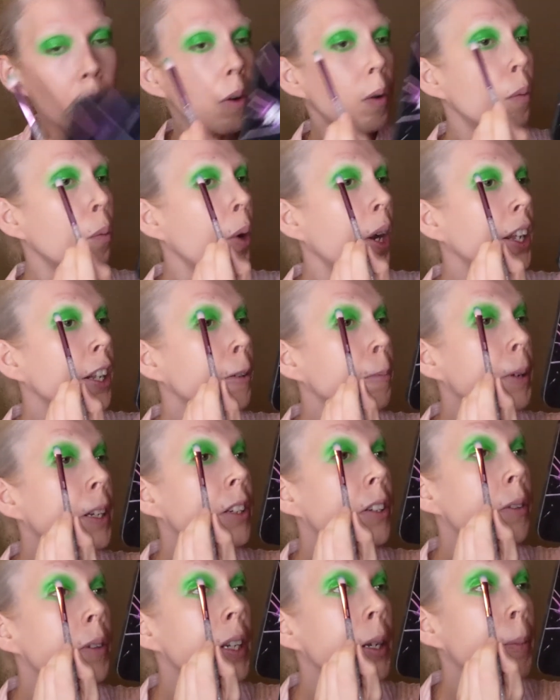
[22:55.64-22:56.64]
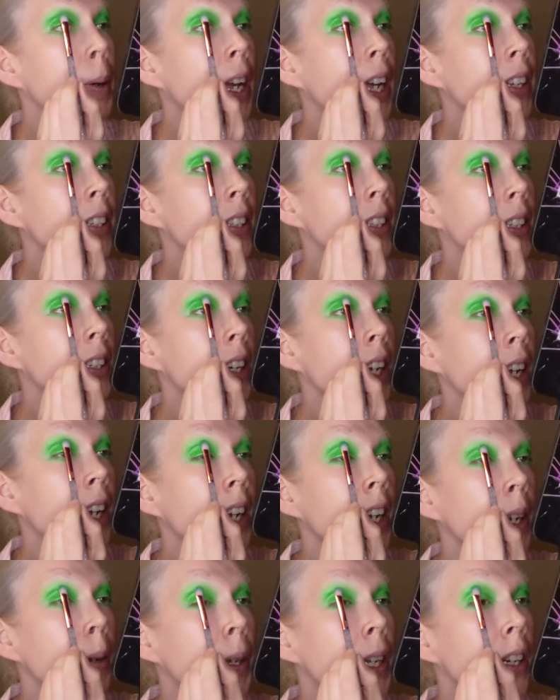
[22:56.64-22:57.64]
what you've been doing to pass the
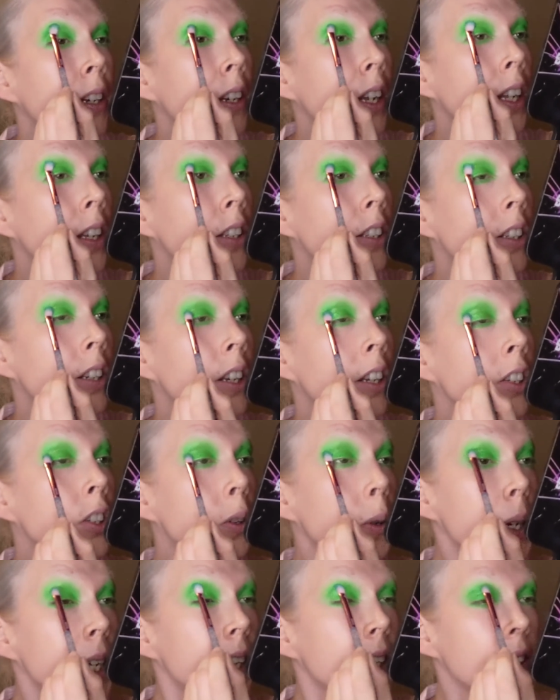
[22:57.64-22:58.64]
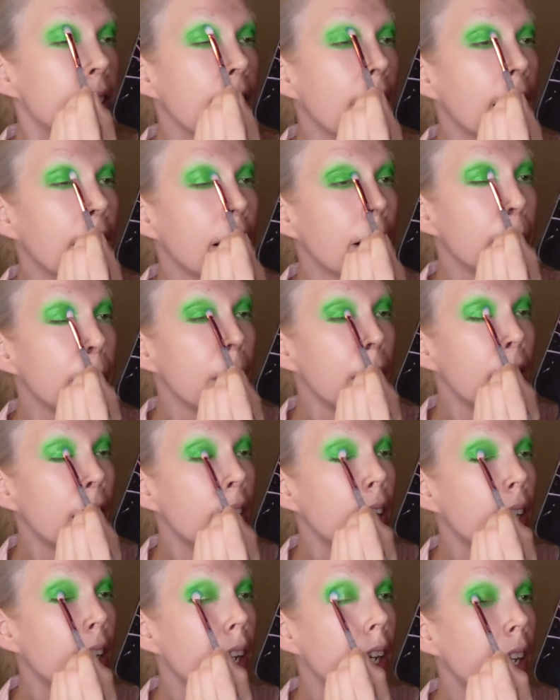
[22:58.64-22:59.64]
time and to enjoy the time.
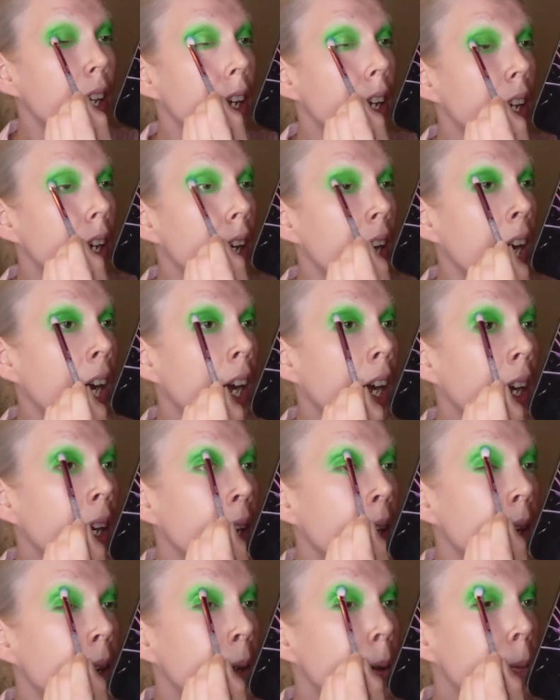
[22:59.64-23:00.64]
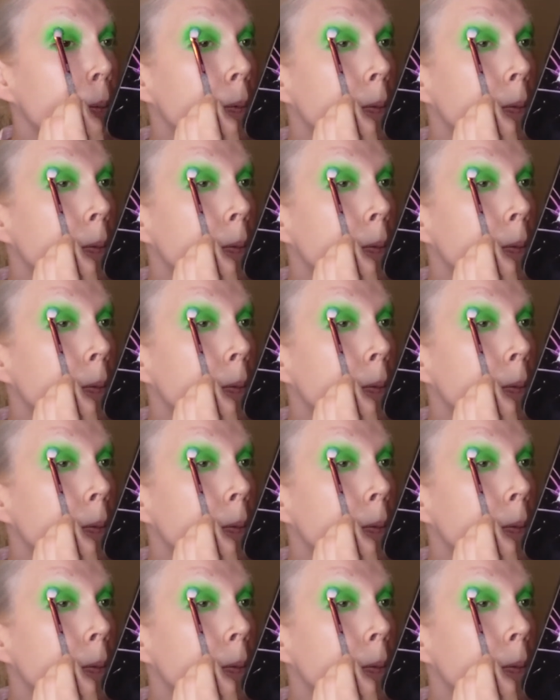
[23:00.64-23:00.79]
I